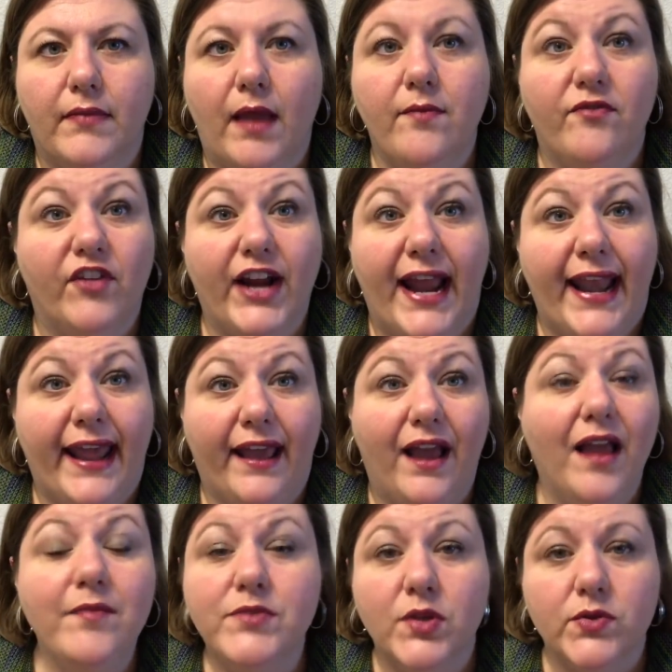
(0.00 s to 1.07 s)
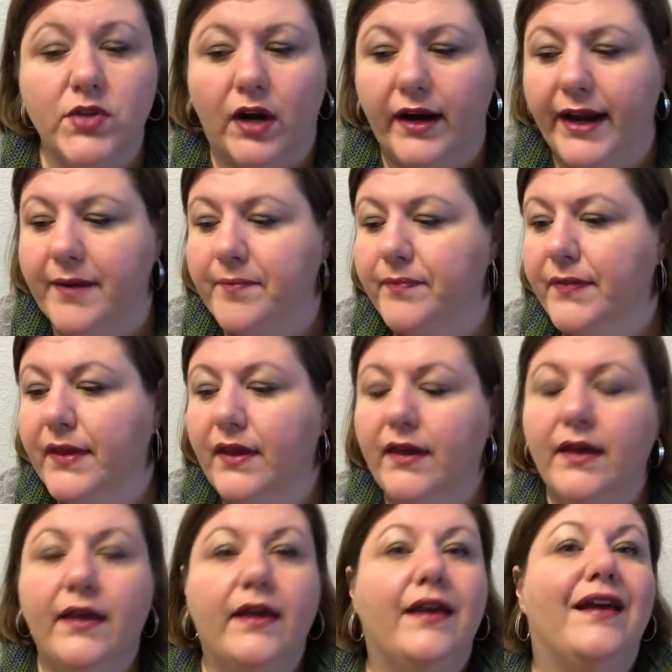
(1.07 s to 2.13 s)
I'm forgetting. I'm so sorry.
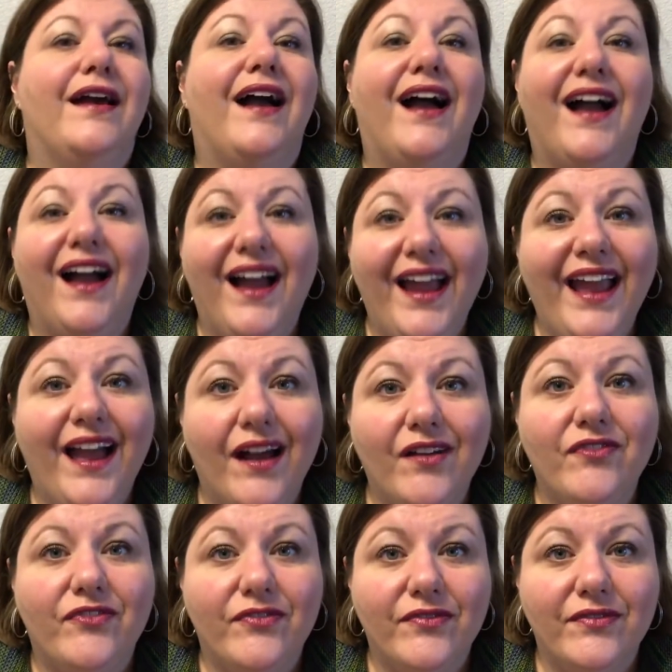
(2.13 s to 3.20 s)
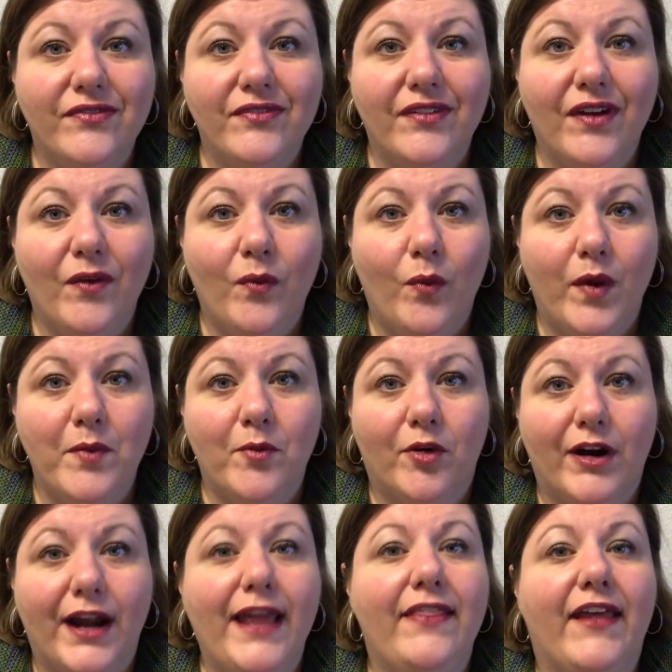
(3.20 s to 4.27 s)
I have one
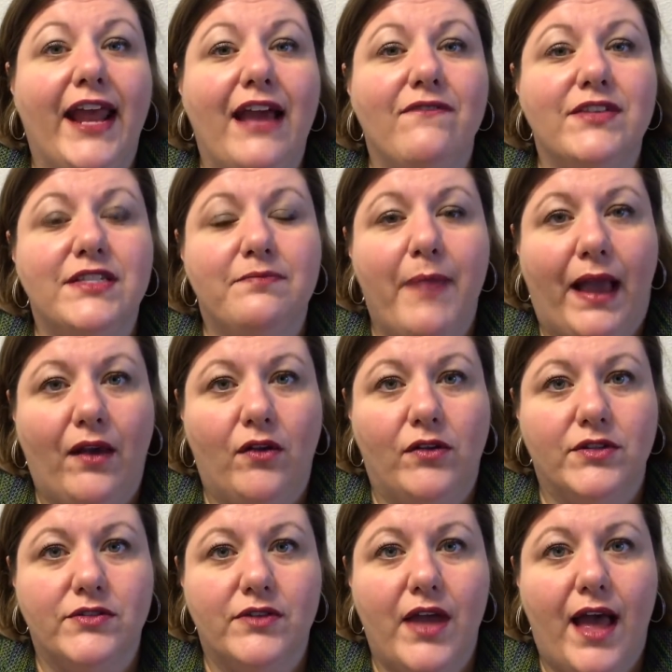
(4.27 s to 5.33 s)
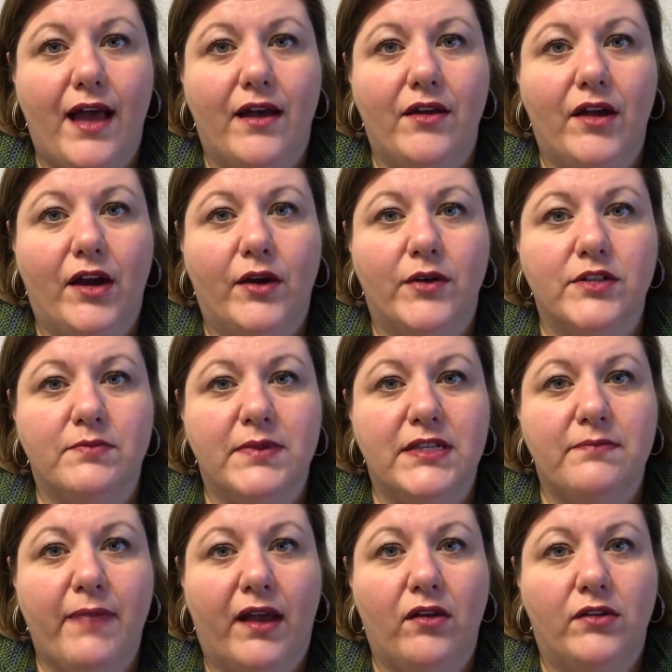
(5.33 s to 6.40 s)
more, and I have a Christmas
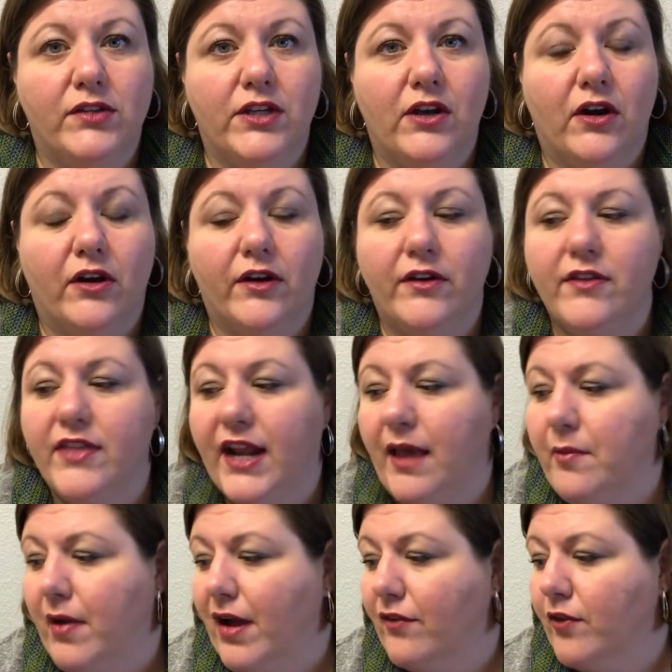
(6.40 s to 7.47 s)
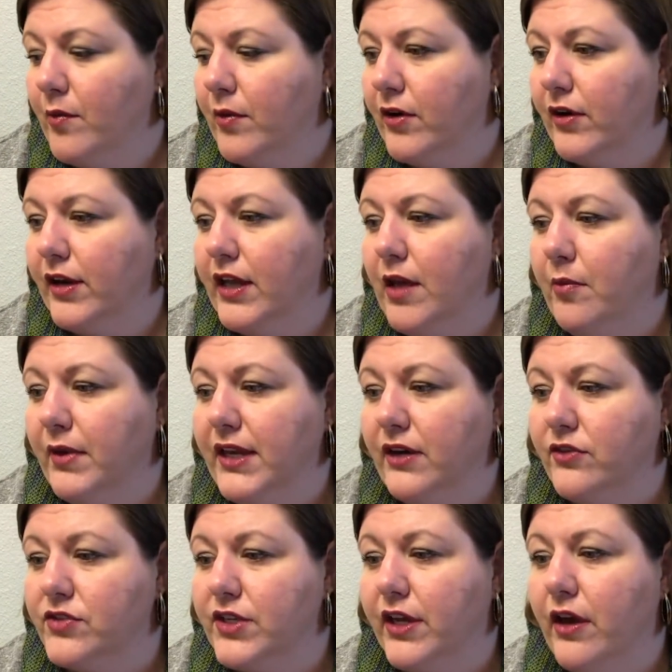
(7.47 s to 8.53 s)
speckled yarn that I bought from her a couple
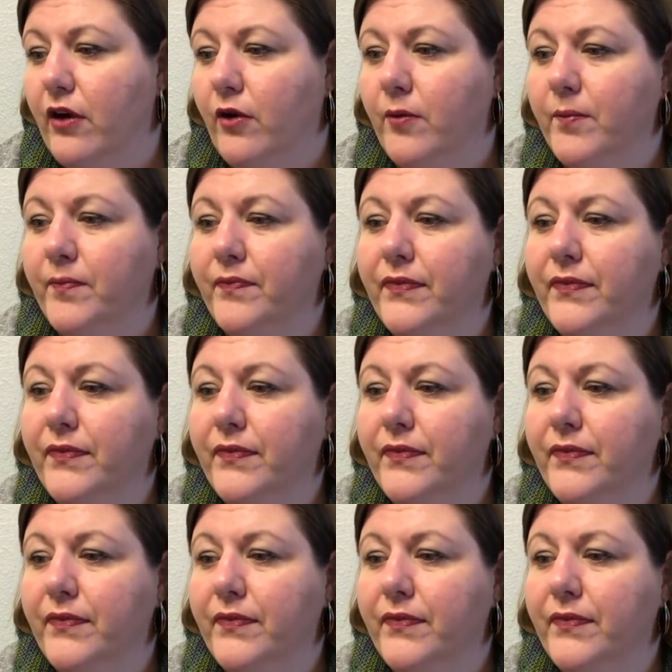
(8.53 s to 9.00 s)
years ago.